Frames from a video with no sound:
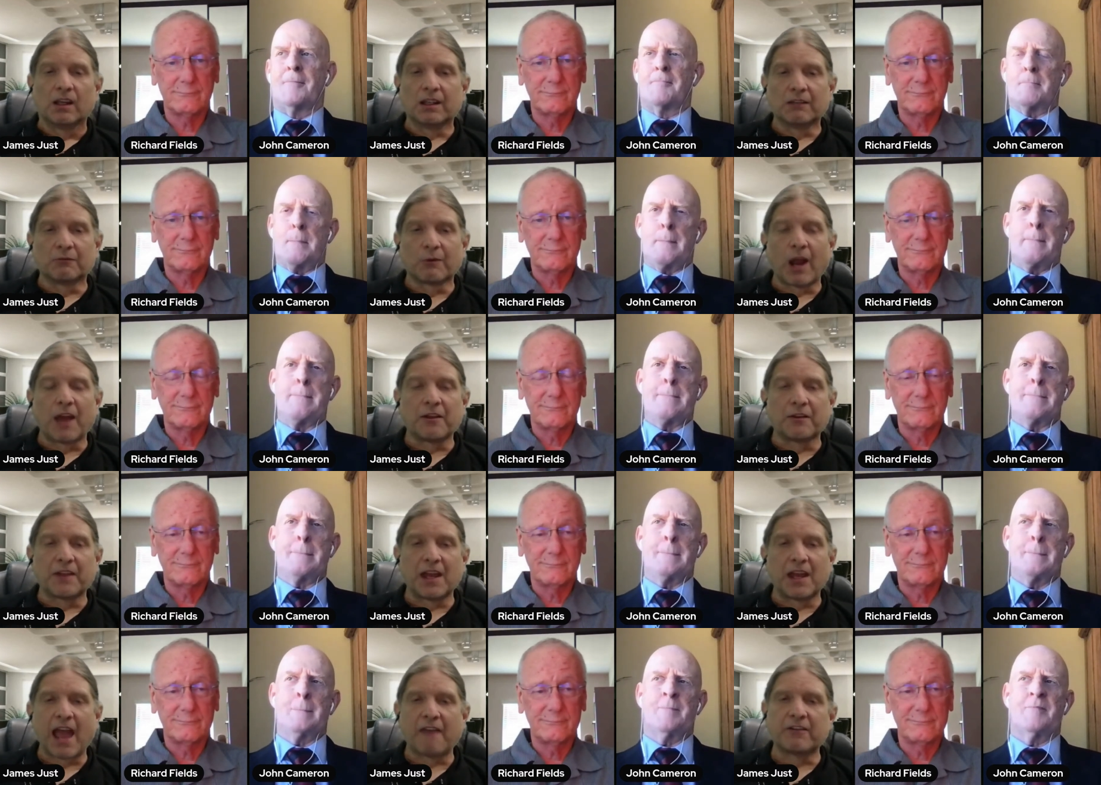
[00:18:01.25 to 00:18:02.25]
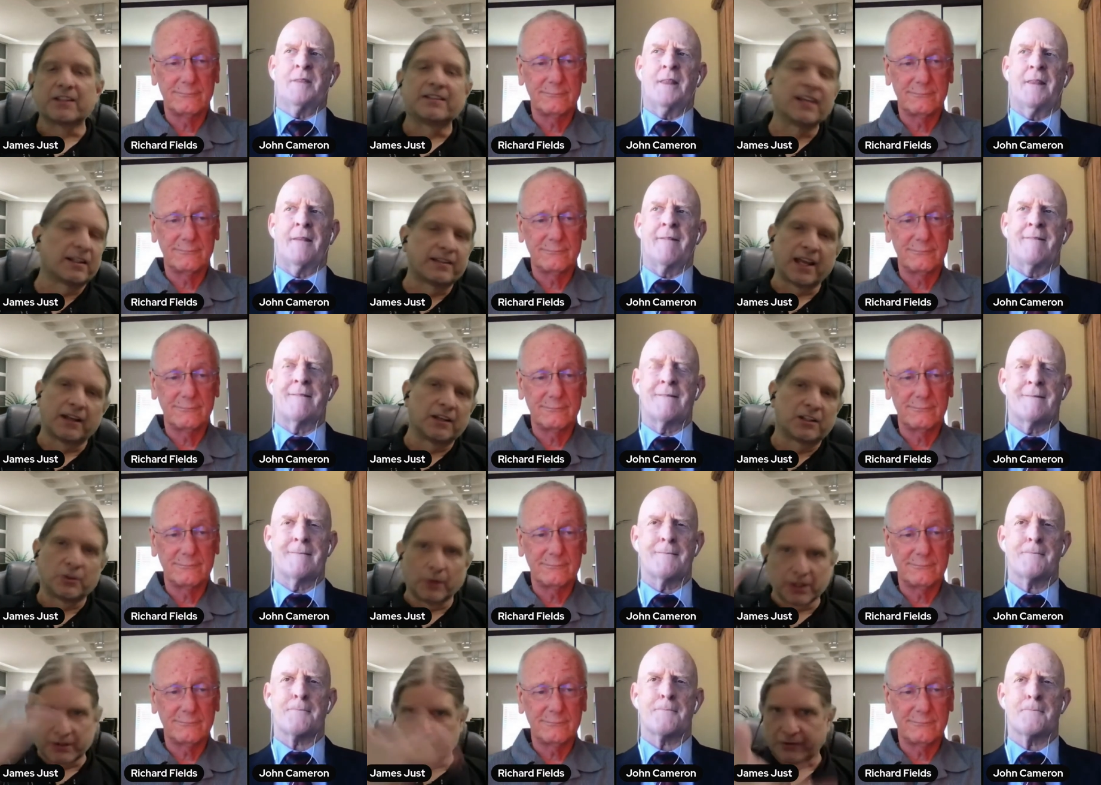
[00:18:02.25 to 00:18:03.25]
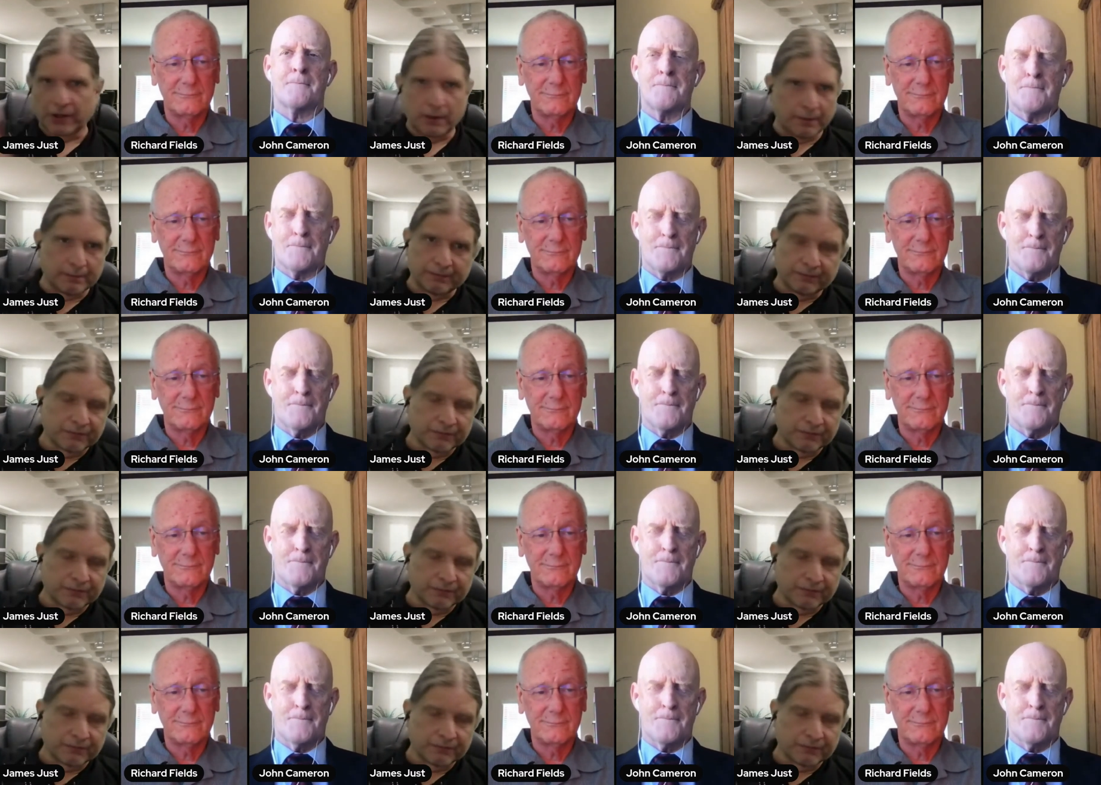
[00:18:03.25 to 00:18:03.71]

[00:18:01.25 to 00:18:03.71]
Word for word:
Speaker 1: rather than have it dictated to us from